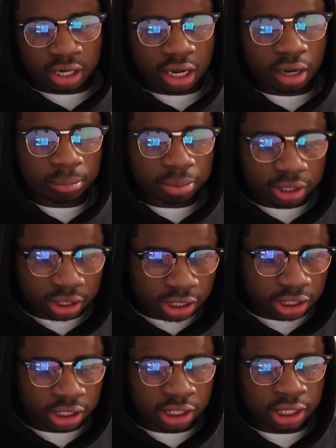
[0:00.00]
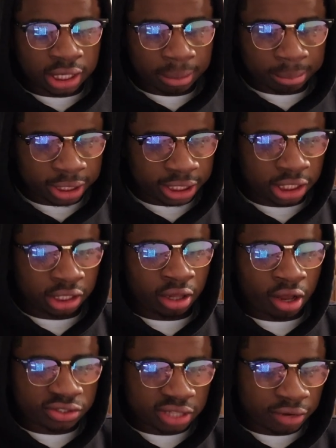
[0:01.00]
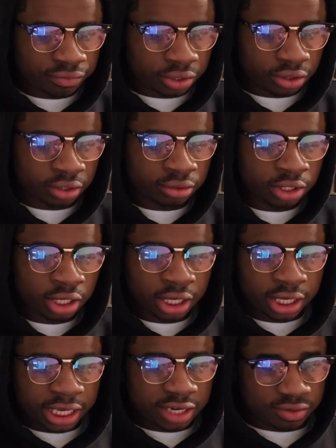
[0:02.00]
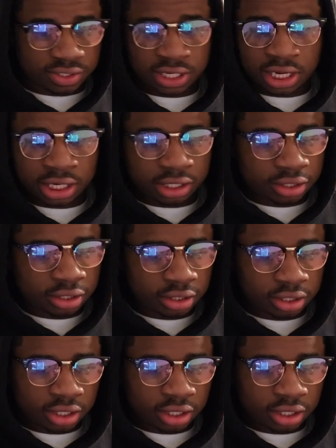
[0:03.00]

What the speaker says: completely lost everything. He resigned.